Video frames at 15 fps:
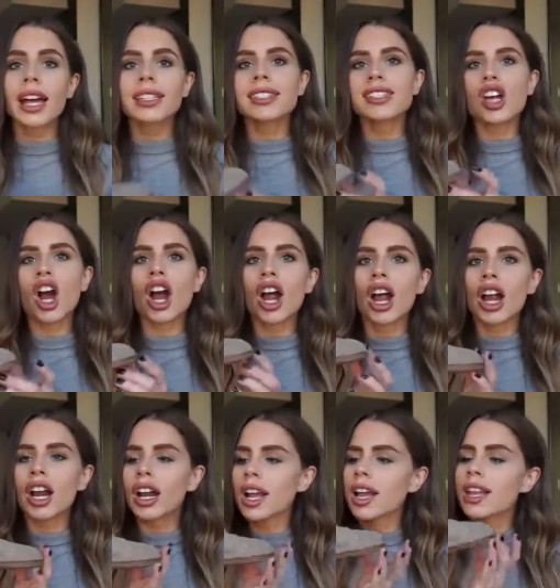Next
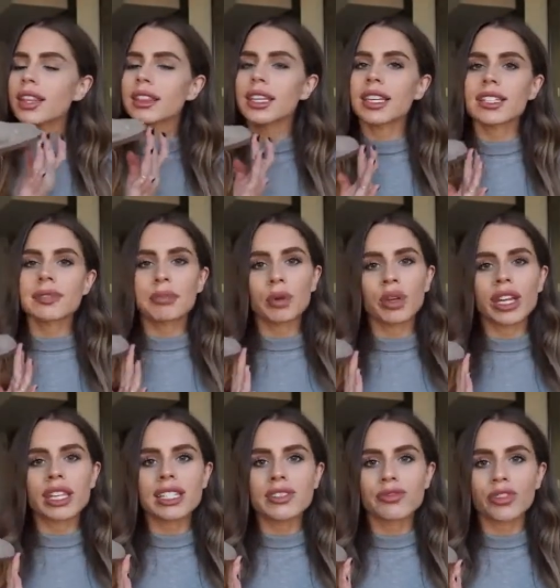are these
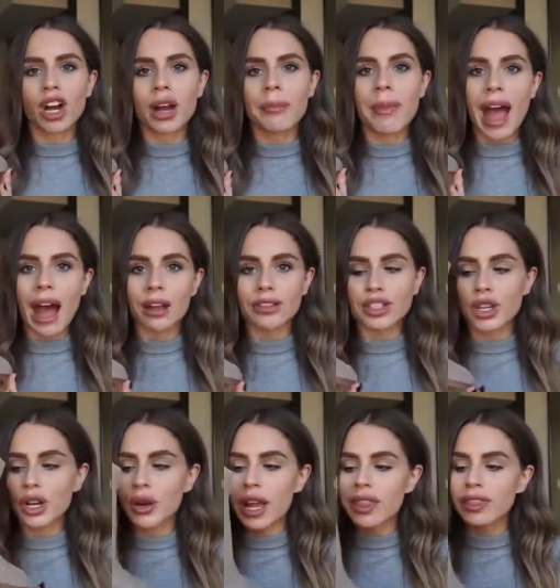booties from Aldo.
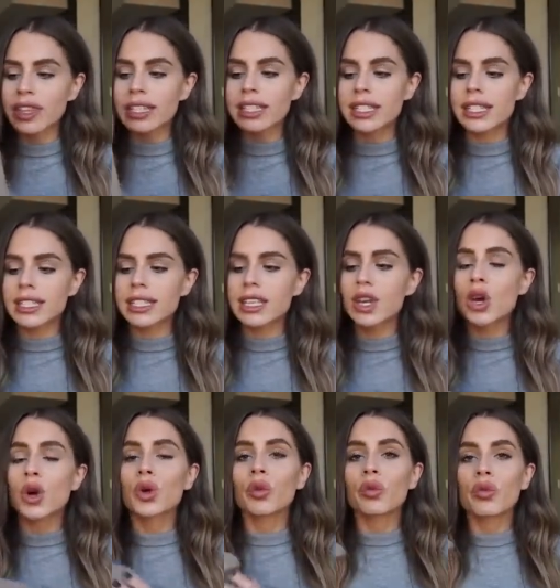And this is
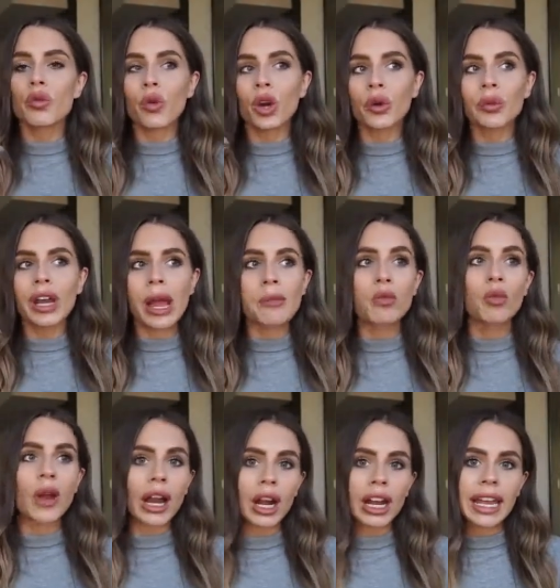for when I'm
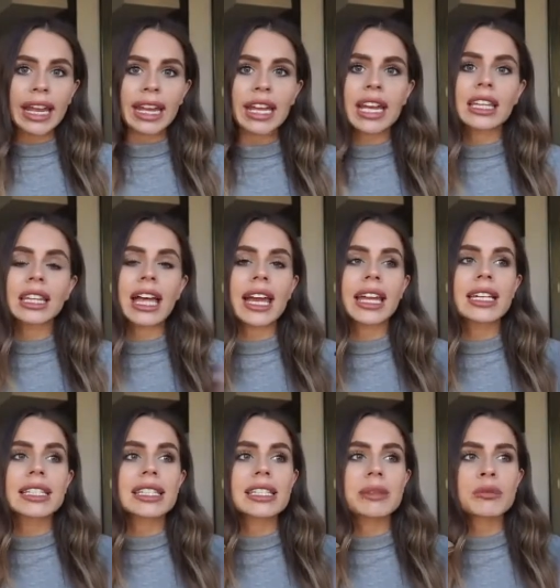wearing like
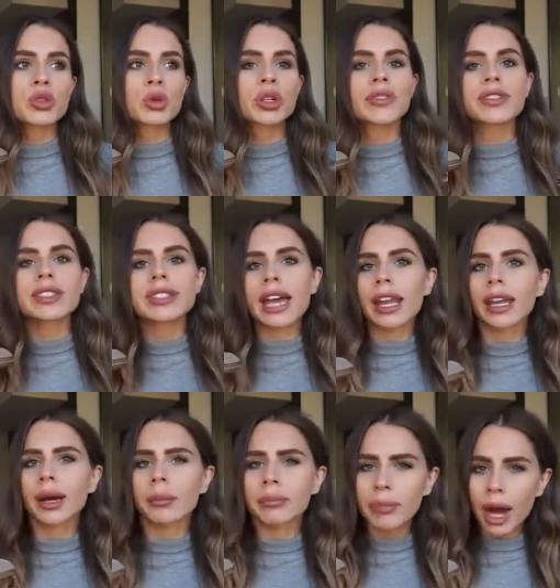some sort of
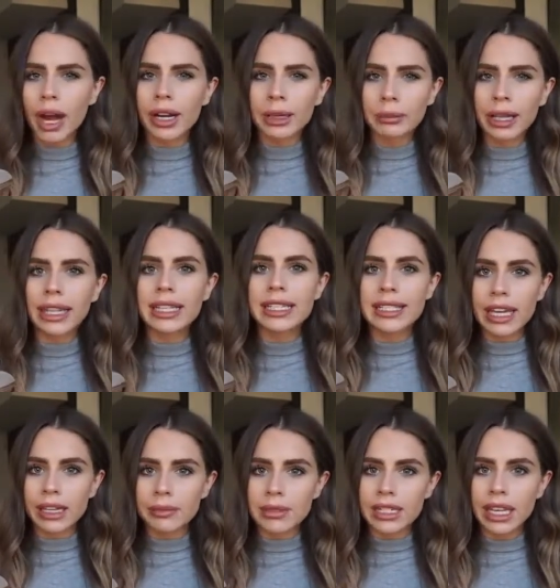denim bottom, like a
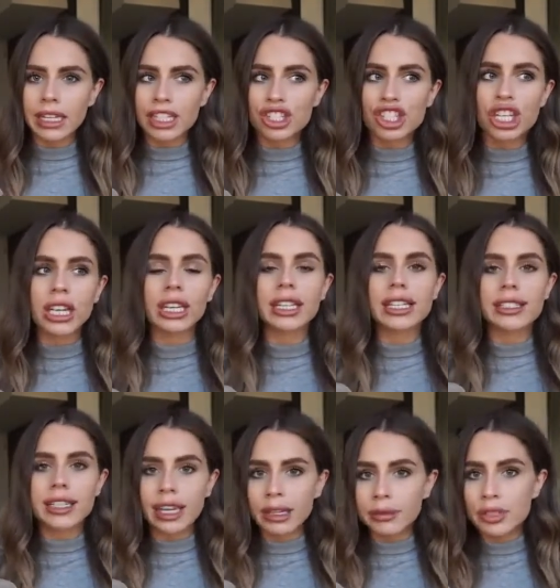denim skinny jean, a
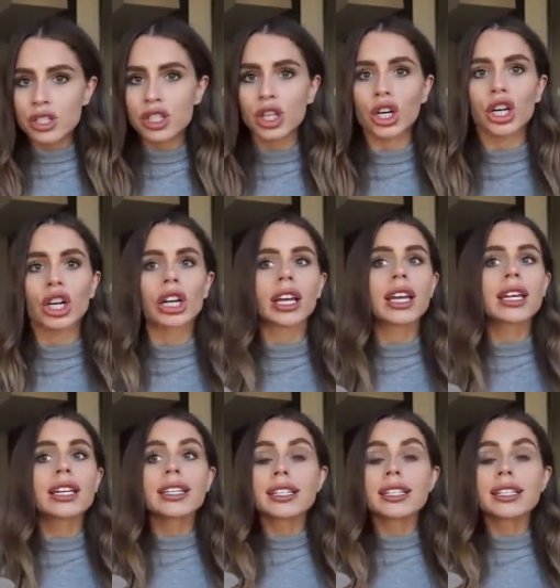denim skirt,